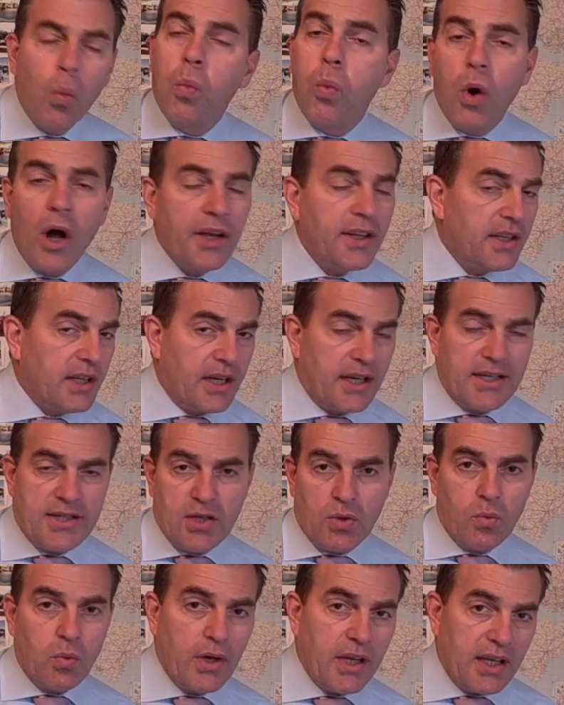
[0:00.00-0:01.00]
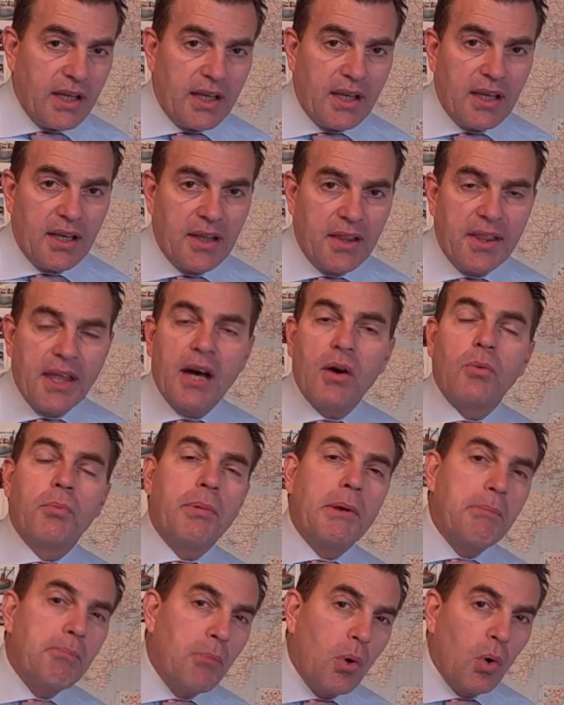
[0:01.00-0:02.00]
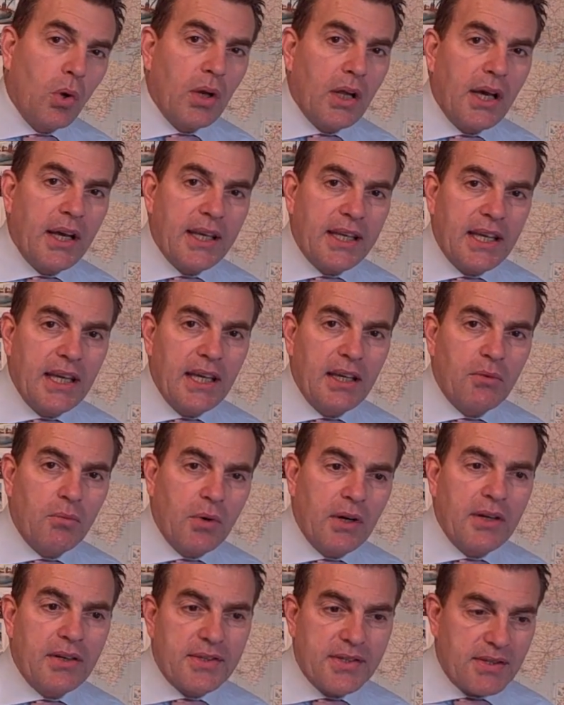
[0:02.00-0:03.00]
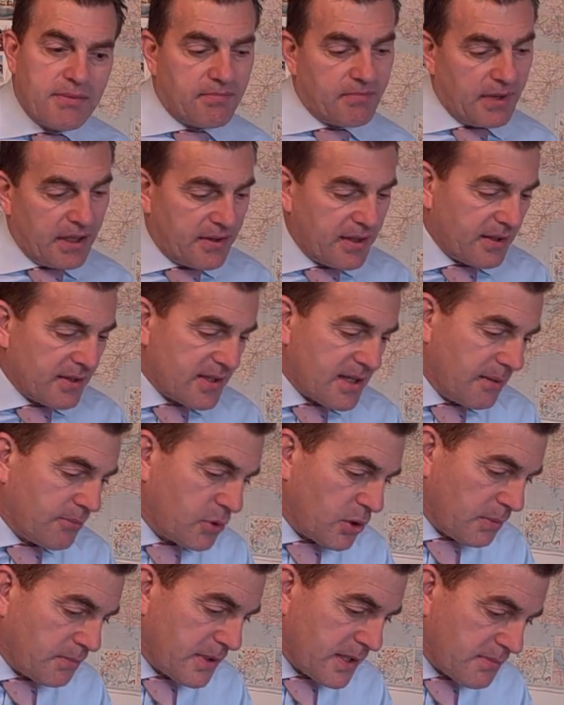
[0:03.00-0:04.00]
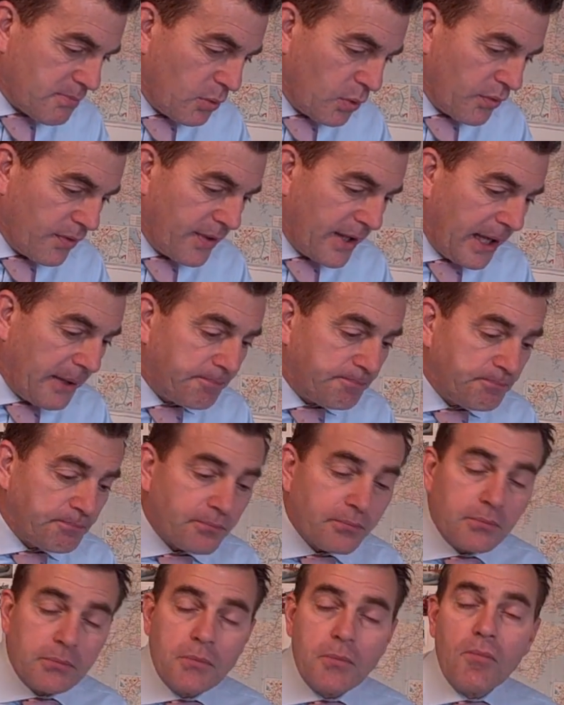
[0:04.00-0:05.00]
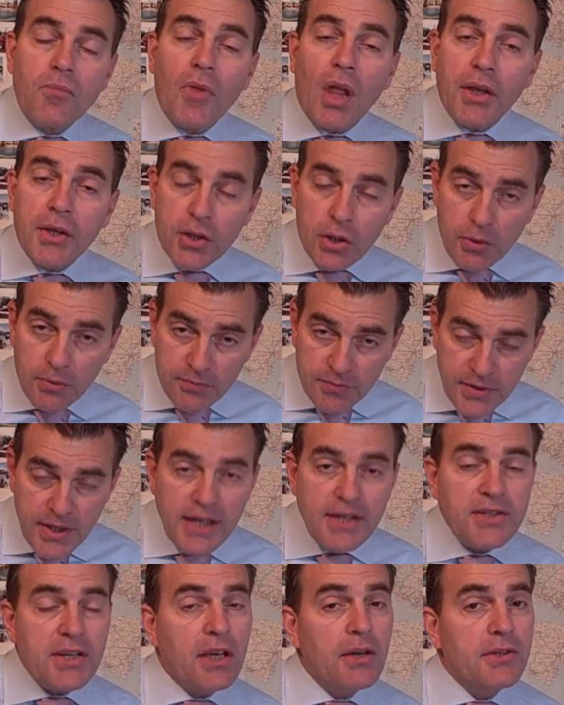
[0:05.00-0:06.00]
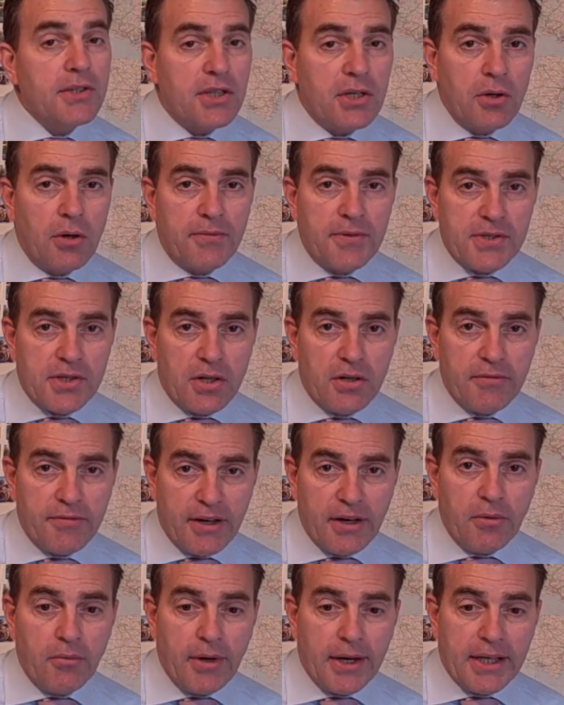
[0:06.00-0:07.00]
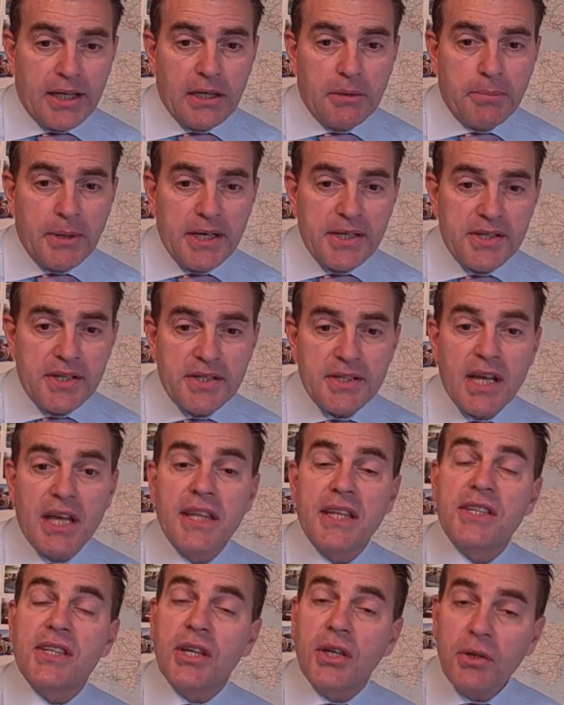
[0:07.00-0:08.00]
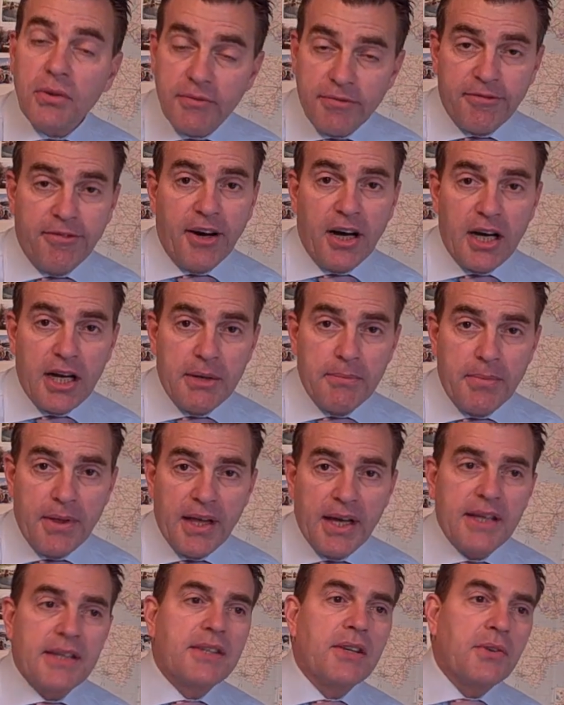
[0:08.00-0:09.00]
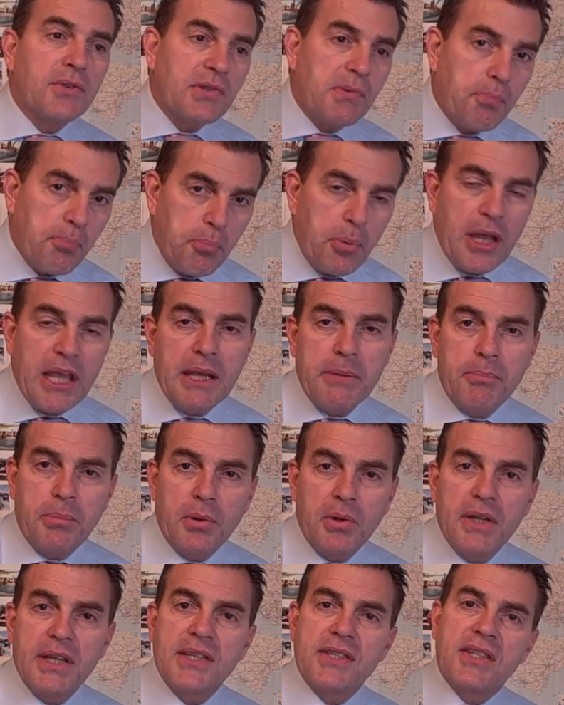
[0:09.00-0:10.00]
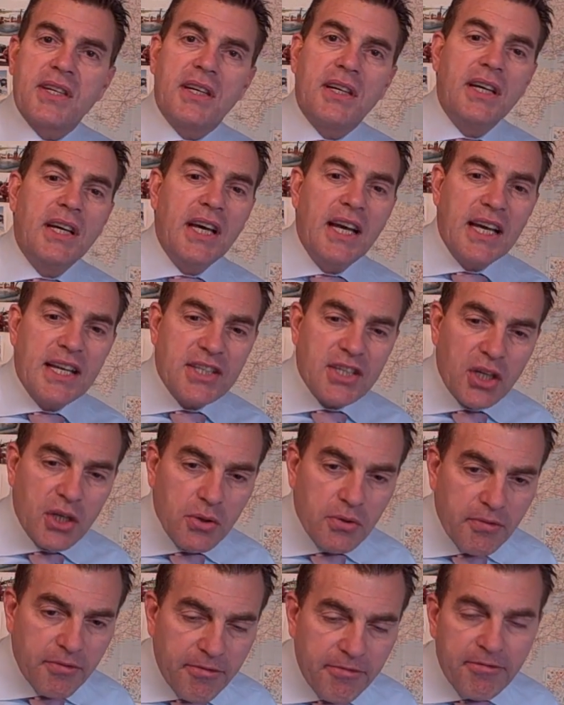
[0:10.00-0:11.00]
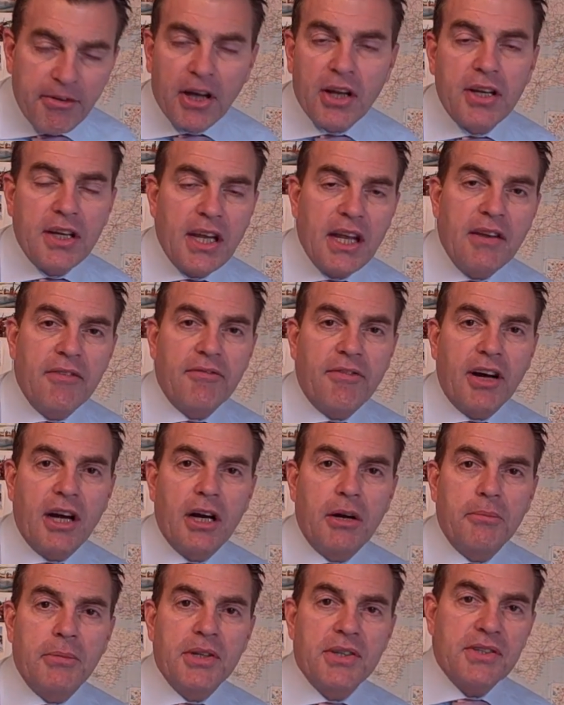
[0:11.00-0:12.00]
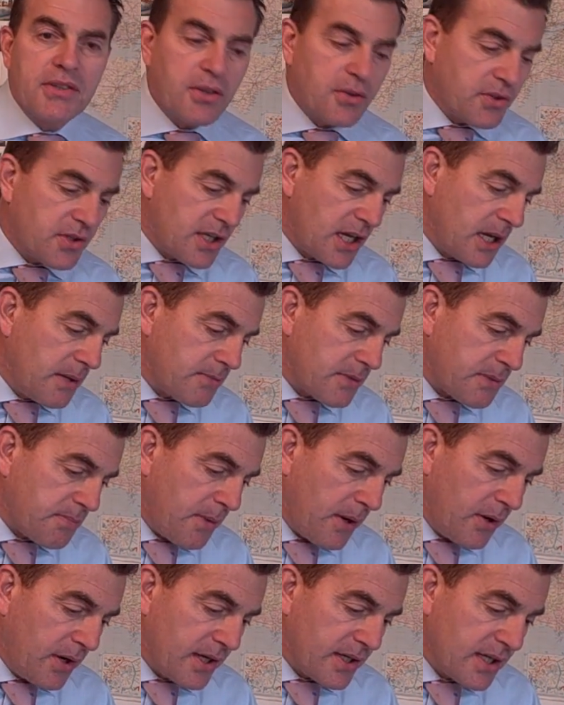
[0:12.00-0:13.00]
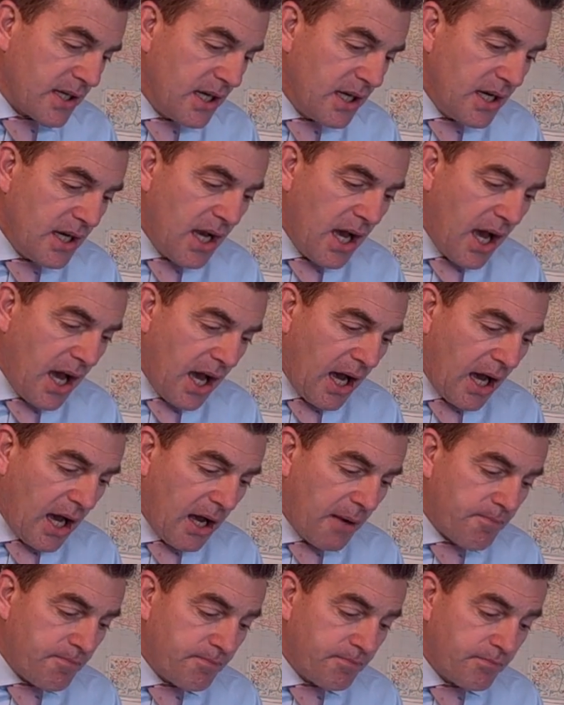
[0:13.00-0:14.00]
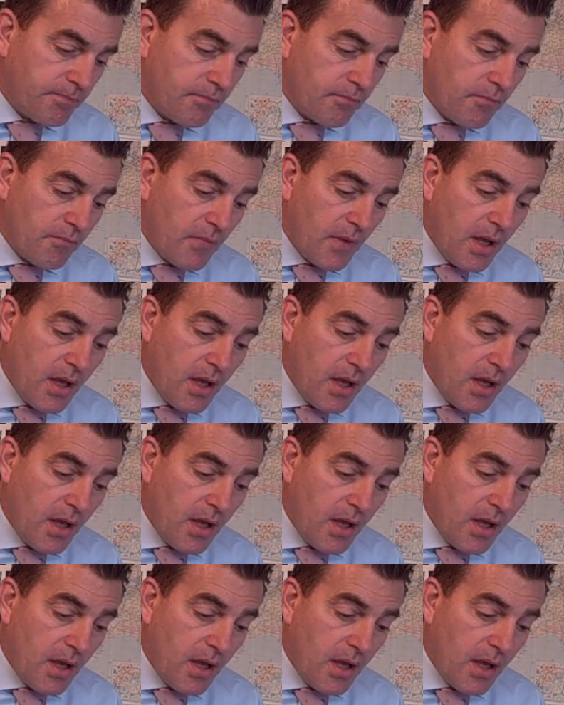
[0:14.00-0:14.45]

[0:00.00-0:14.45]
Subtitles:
one night a week, that would be more like it, whereas I think some jobs it's more than that. You need to go into the office on a very regular basis, and there's a good vibe there. There's lots of people. It's a good, fun environment, good team spirit. And